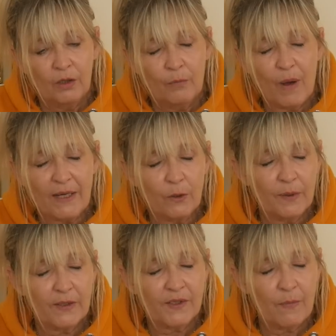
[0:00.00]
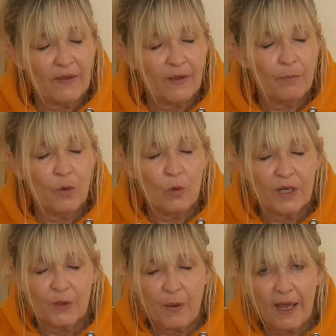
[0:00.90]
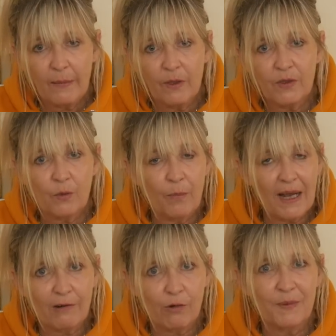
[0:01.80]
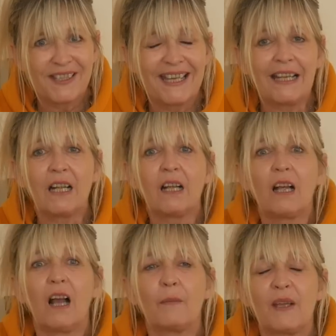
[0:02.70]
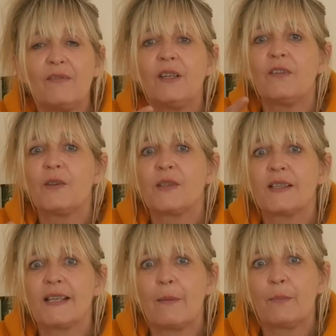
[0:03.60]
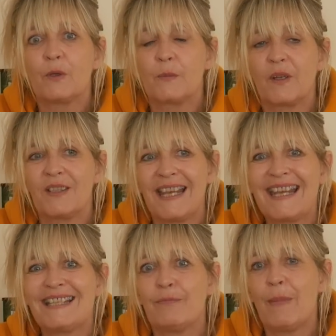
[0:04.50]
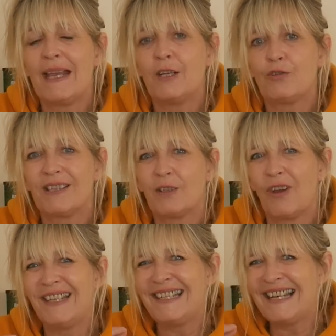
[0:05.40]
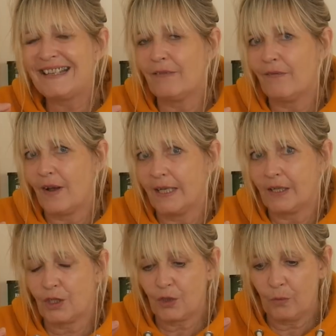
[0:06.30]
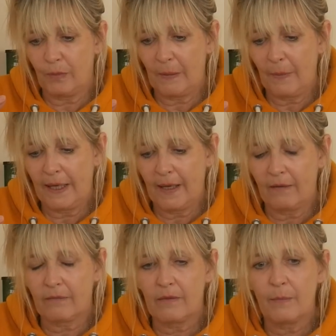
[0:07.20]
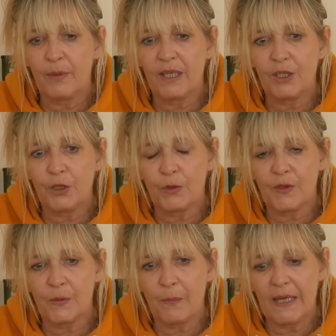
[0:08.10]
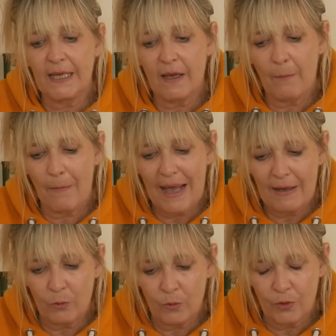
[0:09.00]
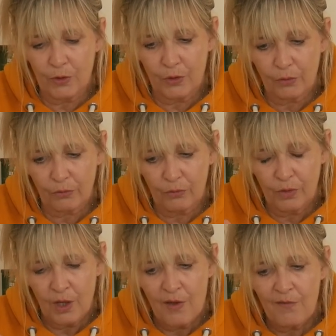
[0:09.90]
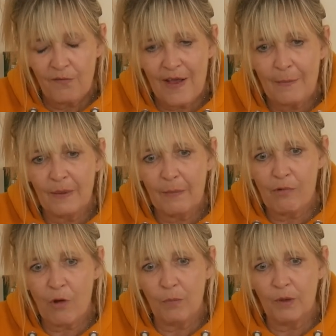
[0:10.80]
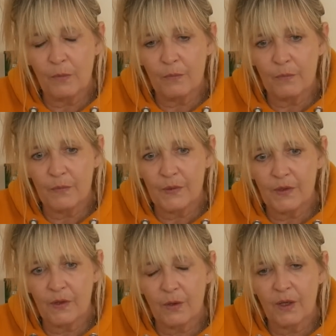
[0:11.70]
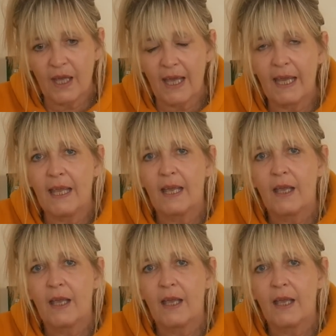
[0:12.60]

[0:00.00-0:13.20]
might not be able to make their mortgage payments or bankruptcy. I'm giving you those examples because it is major, it's not a little financial blip here, but it does speak about family problems, okay?